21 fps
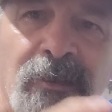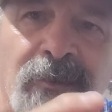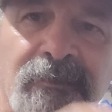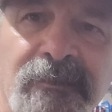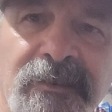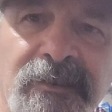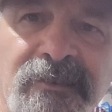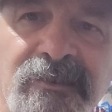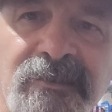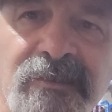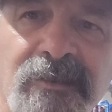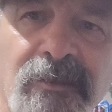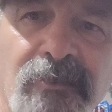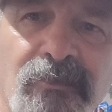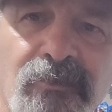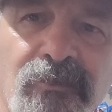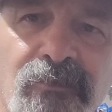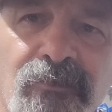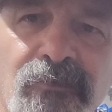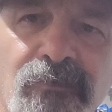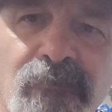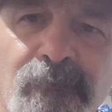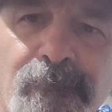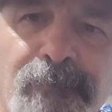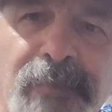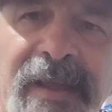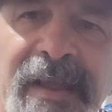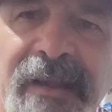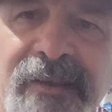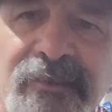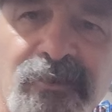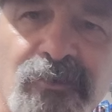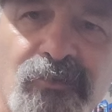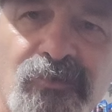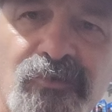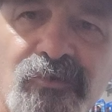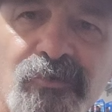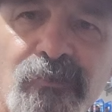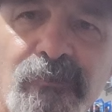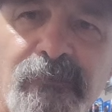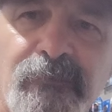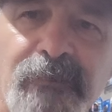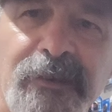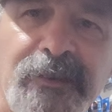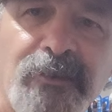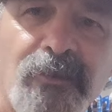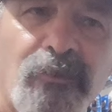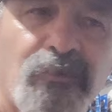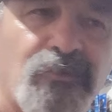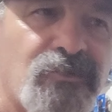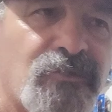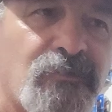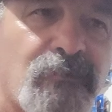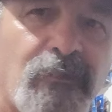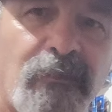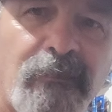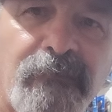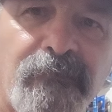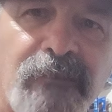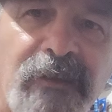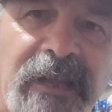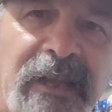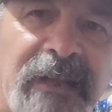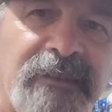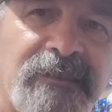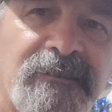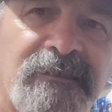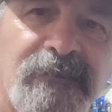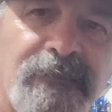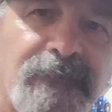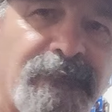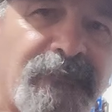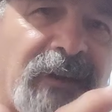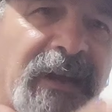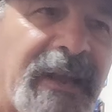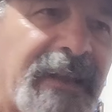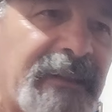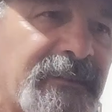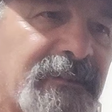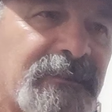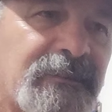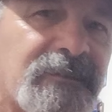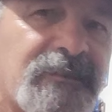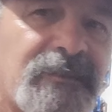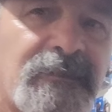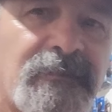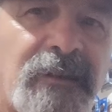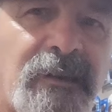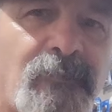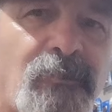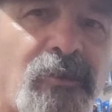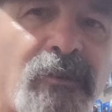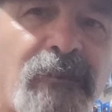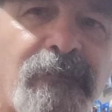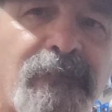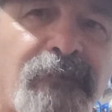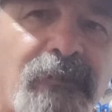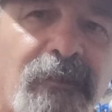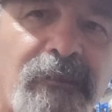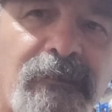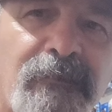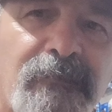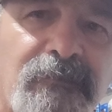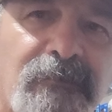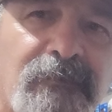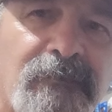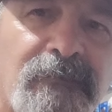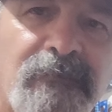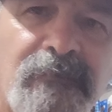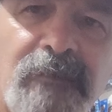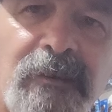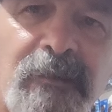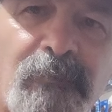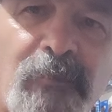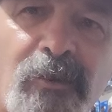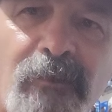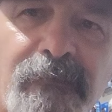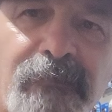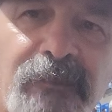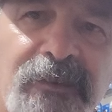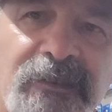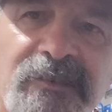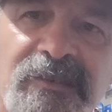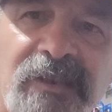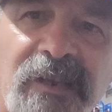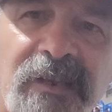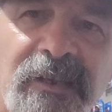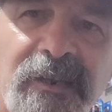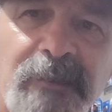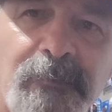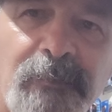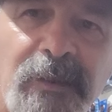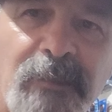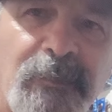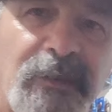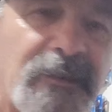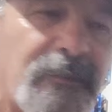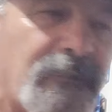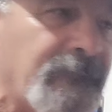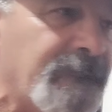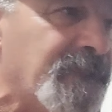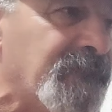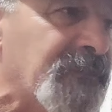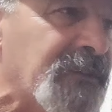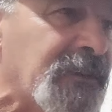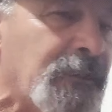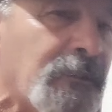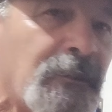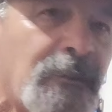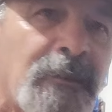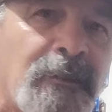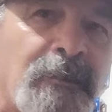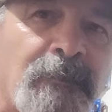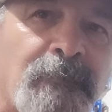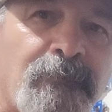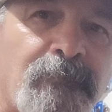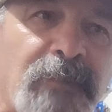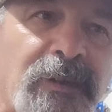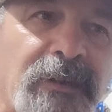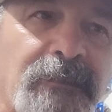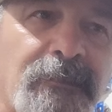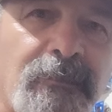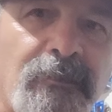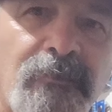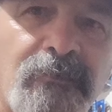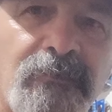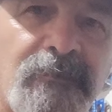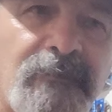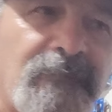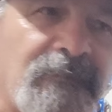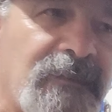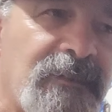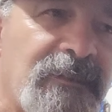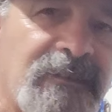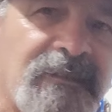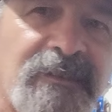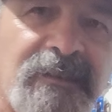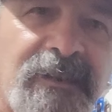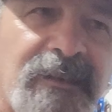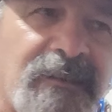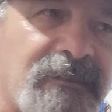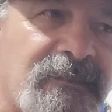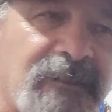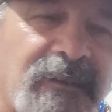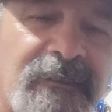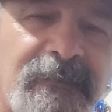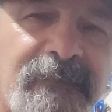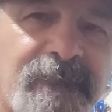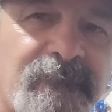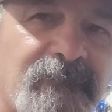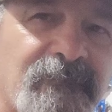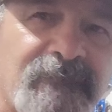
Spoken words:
these bad YouTube videos of guns and violence, and I'm all for the Second Amendment. But these kids, I